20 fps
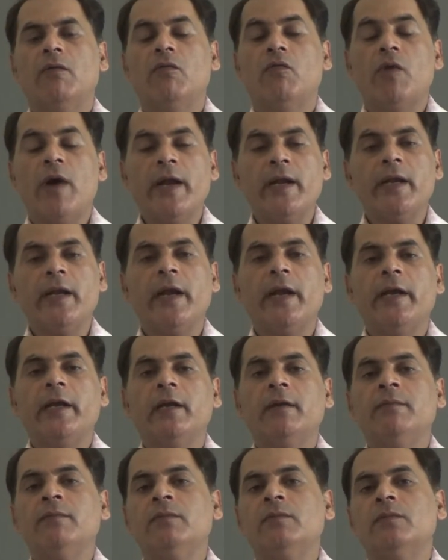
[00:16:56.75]
one
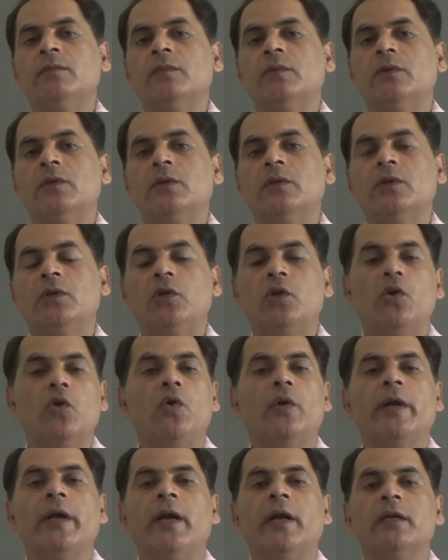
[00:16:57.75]
atom
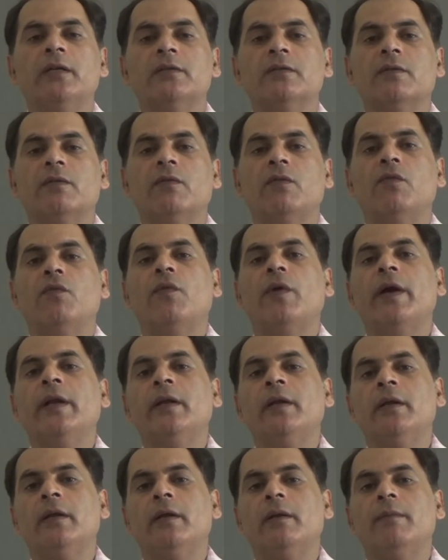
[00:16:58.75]
donates
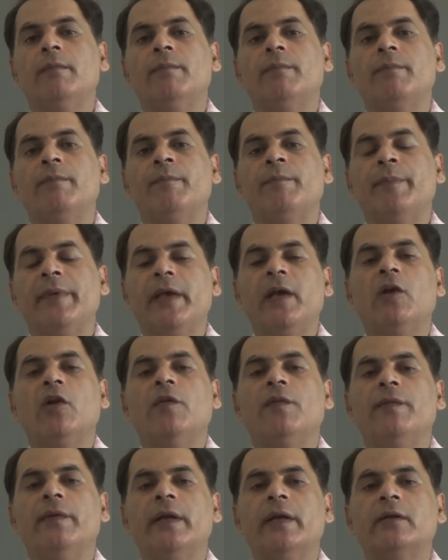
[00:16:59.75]
one pair
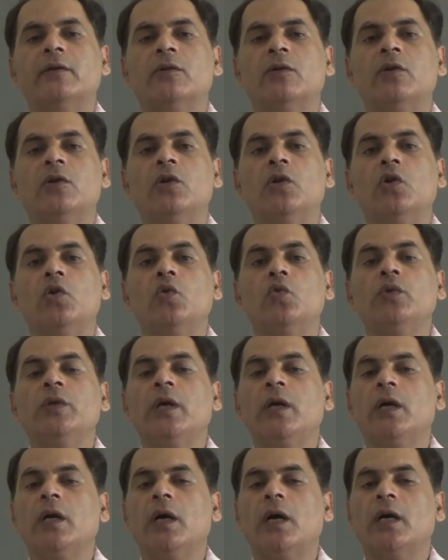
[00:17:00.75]
of electron to
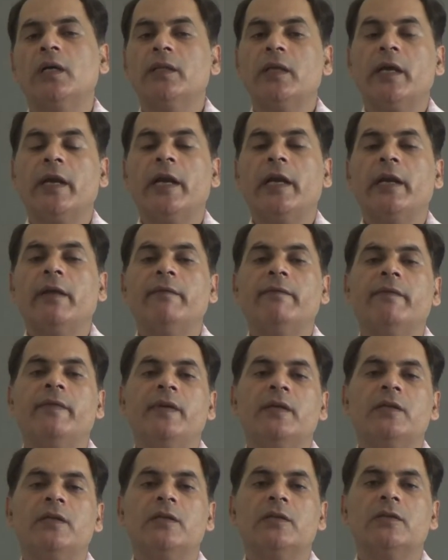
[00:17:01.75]
the other atom
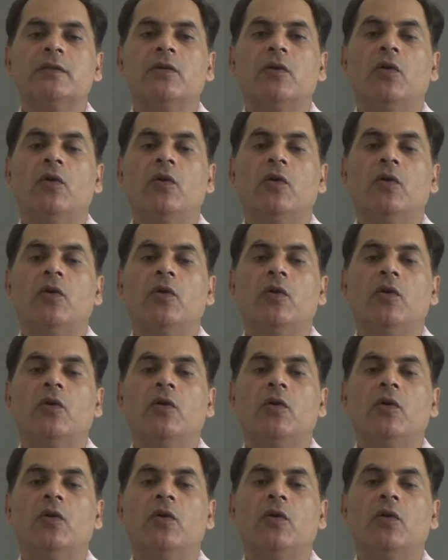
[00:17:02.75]
which is